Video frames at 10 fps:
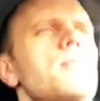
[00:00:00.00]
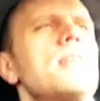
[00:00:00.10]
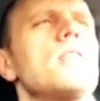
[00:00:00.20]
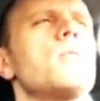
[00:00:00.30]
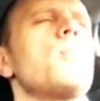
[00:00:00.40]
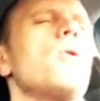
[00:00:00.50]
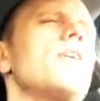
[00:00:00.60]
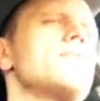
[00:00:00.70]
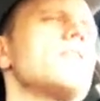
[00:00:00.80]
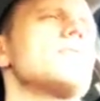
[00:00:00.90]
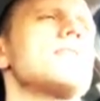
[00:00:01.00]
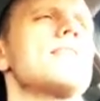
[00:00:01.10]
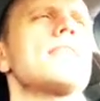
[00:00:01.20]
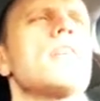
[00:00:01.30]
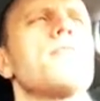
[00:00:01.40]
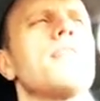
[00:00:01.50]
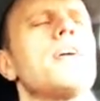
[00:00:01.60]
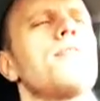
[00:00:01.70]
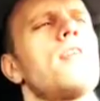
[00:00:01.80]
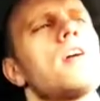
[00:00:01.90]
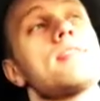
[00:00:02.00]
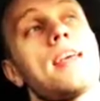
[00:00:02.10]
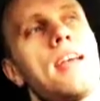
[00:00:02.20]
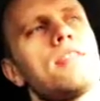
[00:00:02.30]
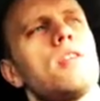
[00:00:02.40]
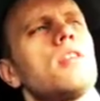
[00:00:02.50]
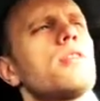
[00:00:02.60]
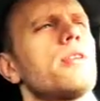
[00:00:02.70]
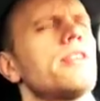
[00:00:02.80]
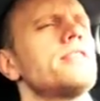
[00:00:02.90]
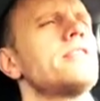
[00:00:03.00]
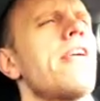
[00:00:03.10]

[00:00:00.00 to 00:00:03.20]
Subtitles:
to be a good boy, so I was testing on Firefox and Conqueror.